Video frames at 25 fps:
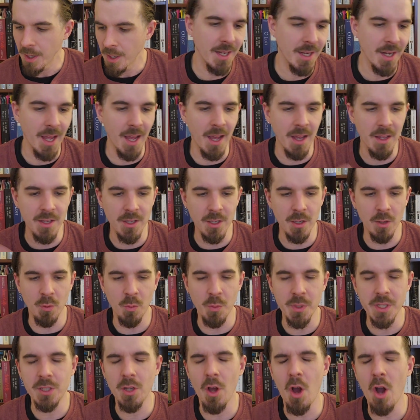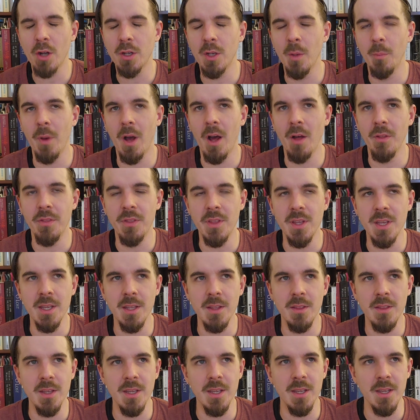And, we talked about
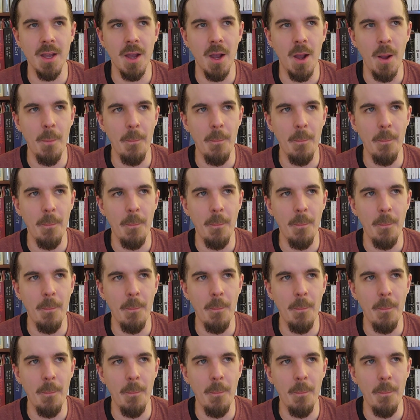the